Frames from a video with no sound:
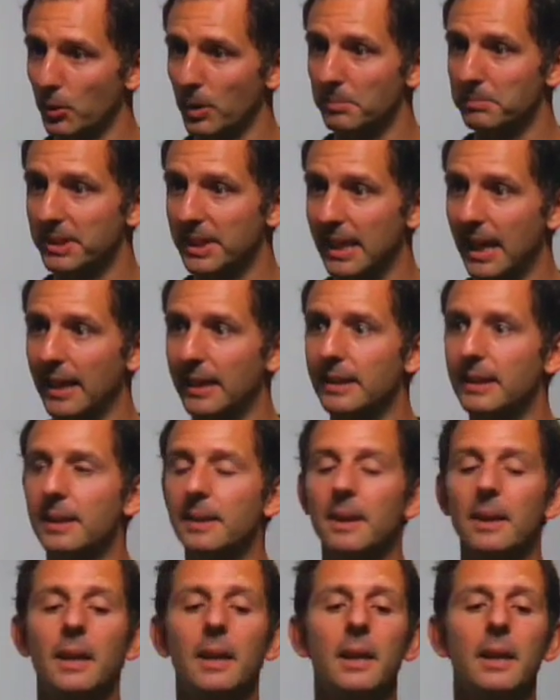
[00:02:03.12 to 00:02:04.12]
website,
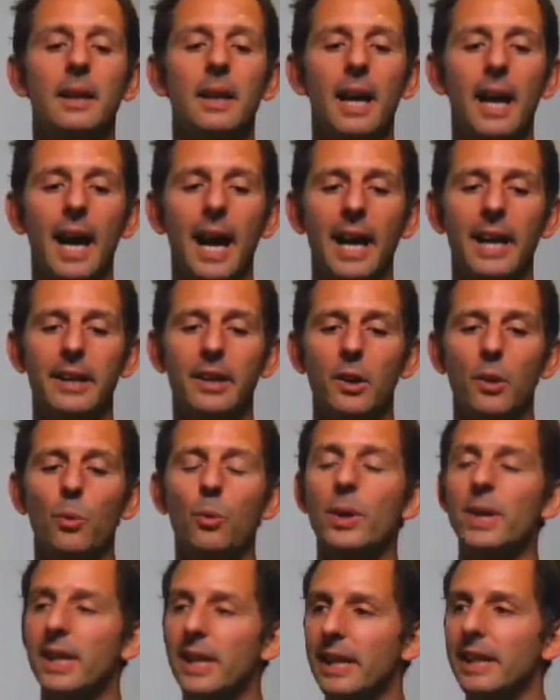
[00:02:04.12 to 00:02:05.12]
and
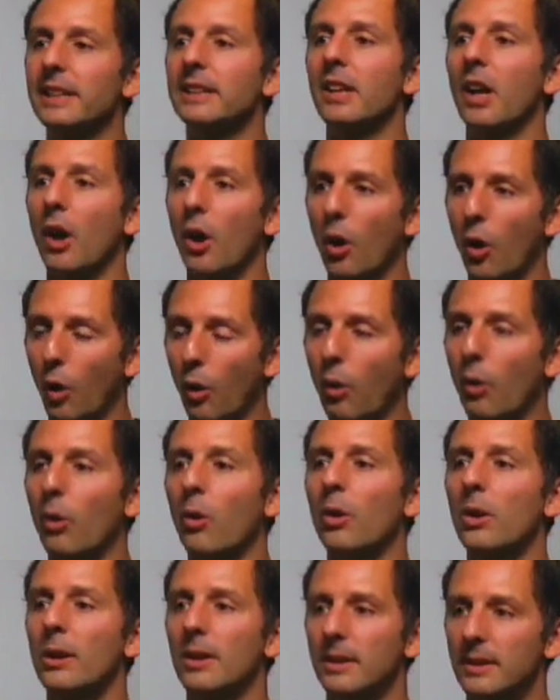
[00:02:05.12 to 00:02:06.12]
we read
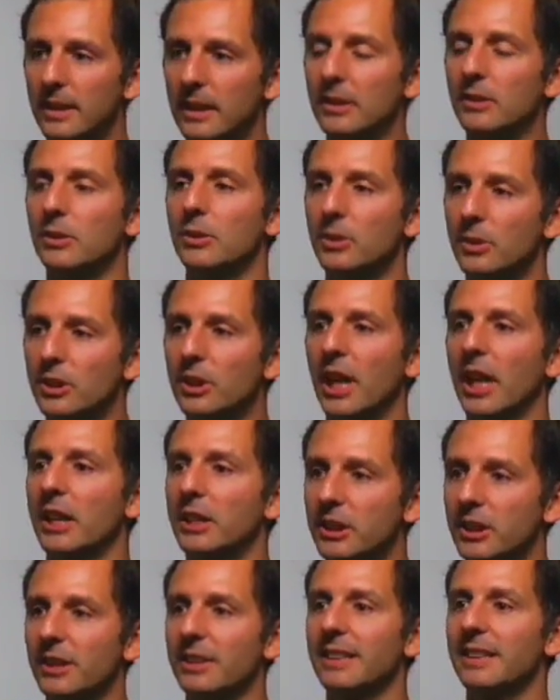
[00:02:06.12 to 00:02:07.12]
all the
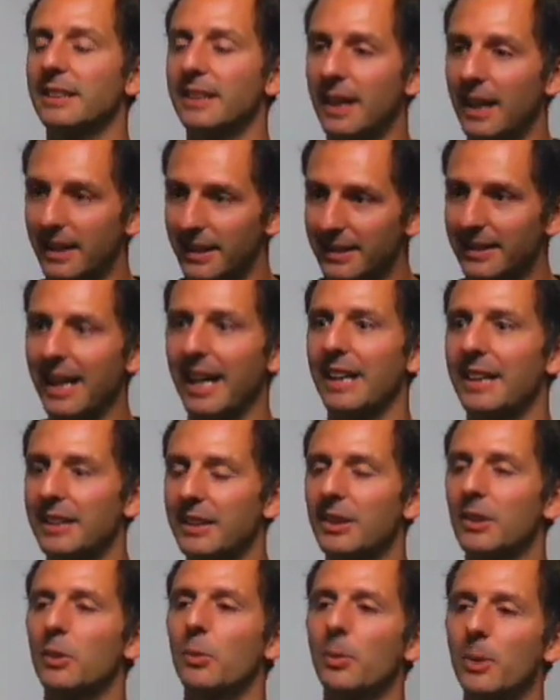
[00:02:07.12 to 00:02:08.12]
suggestions that are there.
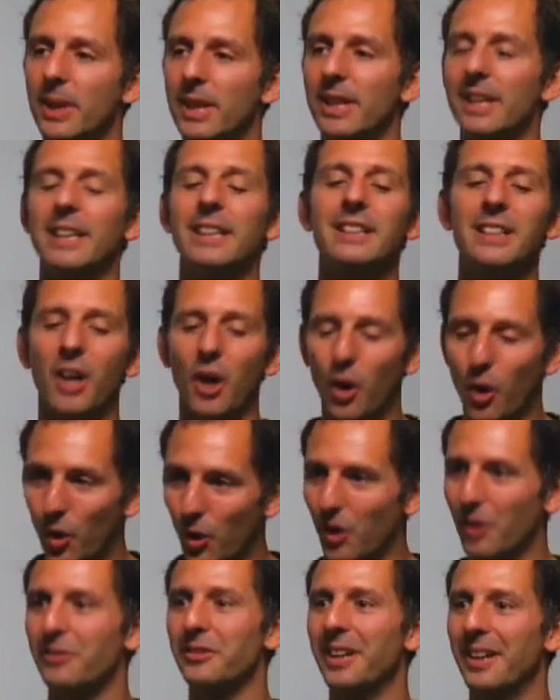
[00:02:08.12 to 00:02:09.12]
We read
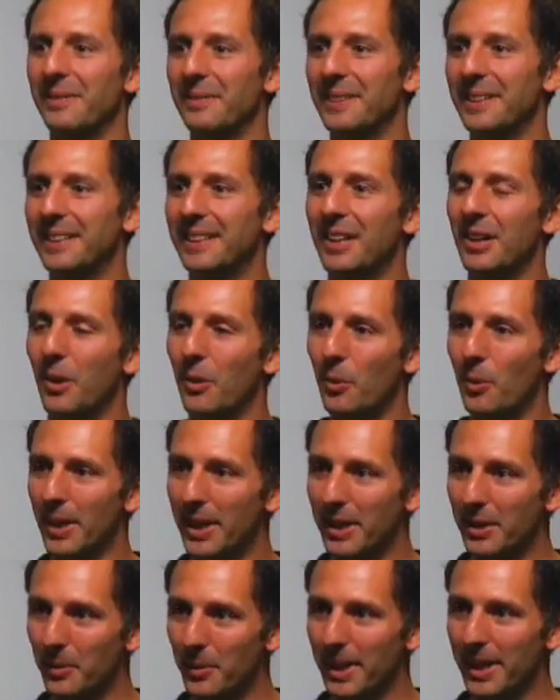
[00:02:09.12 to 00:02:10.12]
all of them. And it's
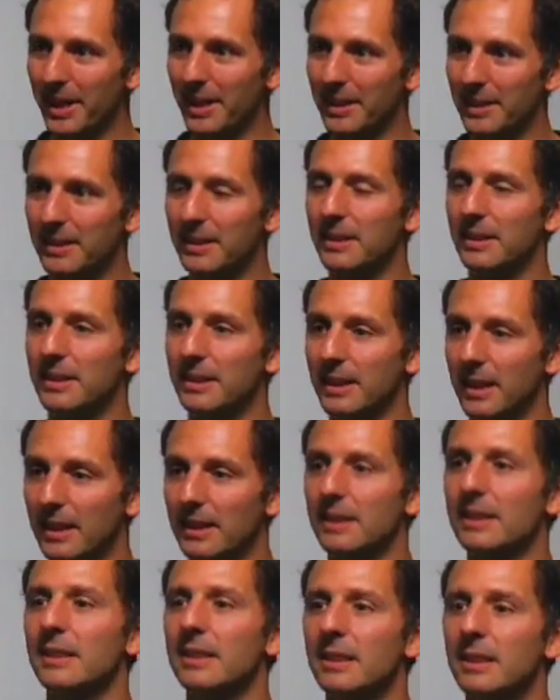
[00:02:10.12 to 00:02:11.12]
connect.microsoft.com?
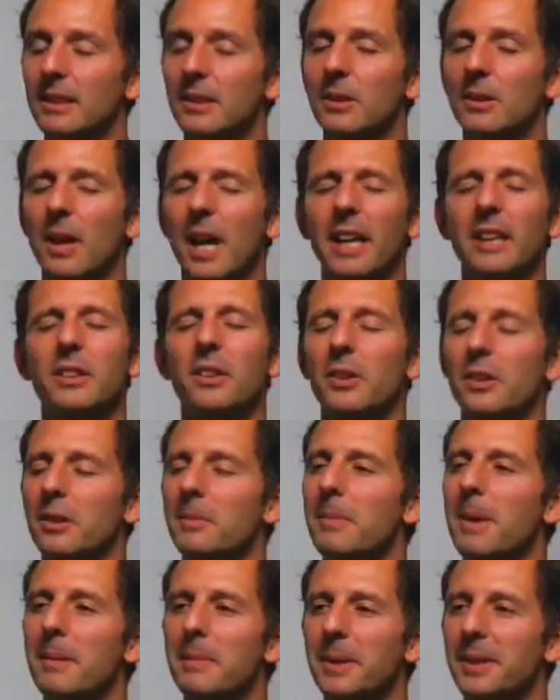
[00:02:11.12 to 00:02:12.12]
Yeah, I don't
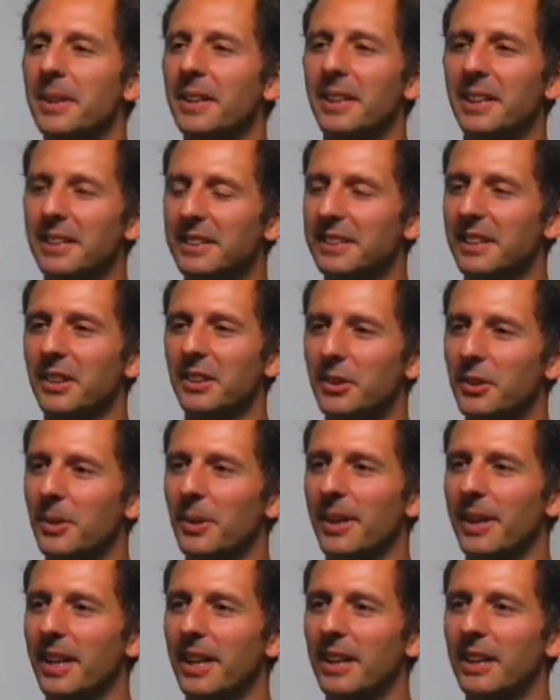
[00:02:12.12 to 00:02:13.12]
remember the exact
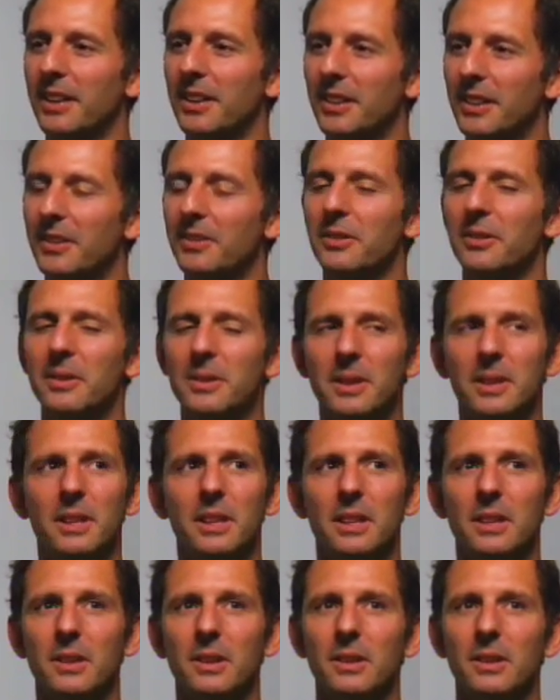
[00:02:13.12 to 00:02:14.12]
URL. Okay, I think it's